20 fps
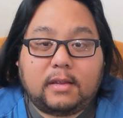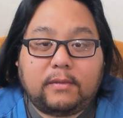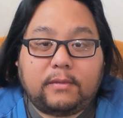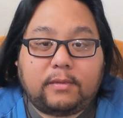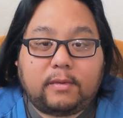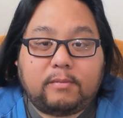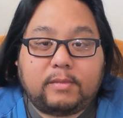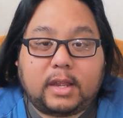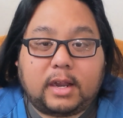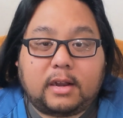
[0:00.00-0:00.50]

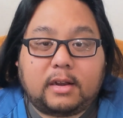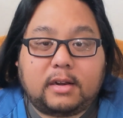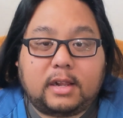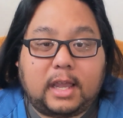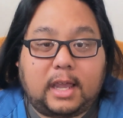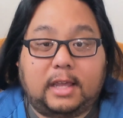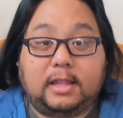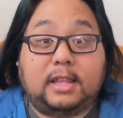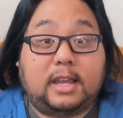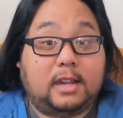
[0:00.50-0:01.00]
from there,
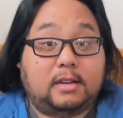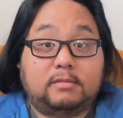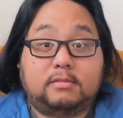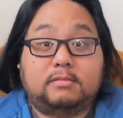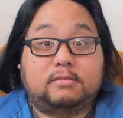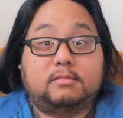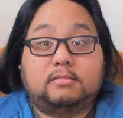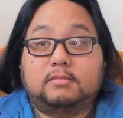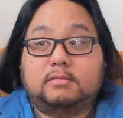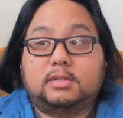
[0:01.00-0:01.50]
and then
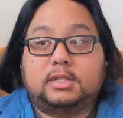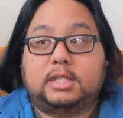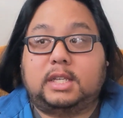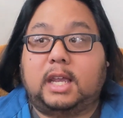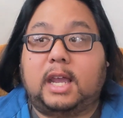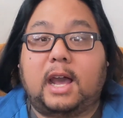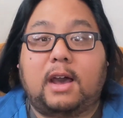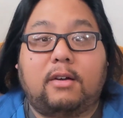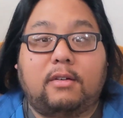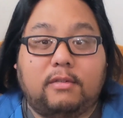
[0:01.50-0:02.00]

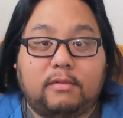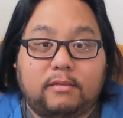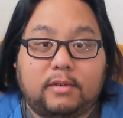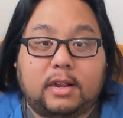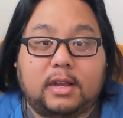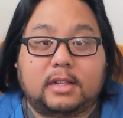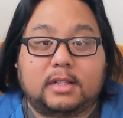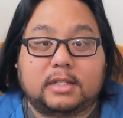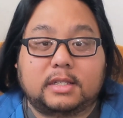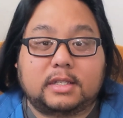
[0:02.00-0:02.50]
see how it
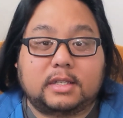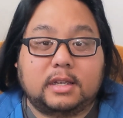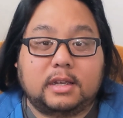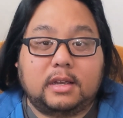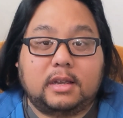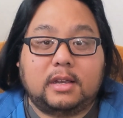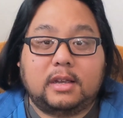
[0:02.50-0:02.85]
runs.